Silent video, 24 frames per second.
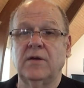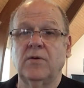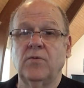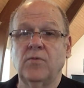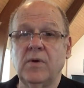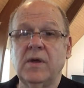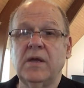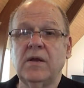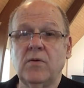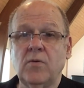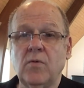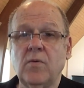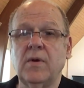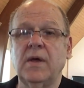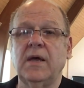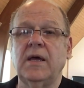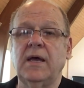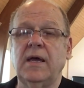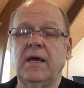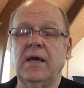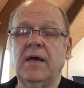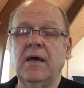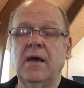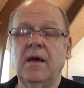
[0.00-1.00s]
And when
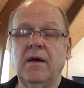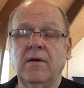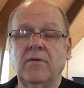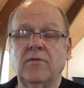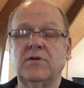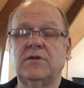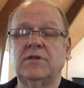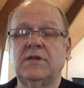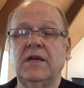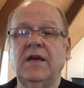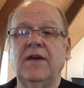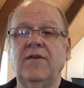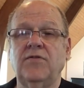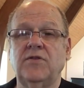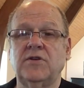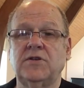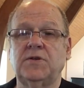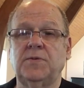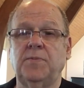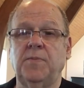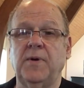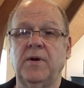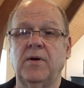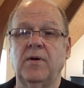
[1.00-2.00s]
we receive the
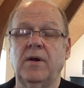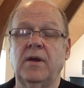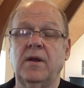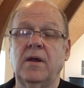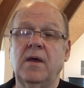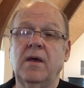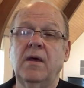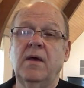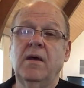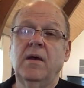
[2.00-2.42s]
Spirit,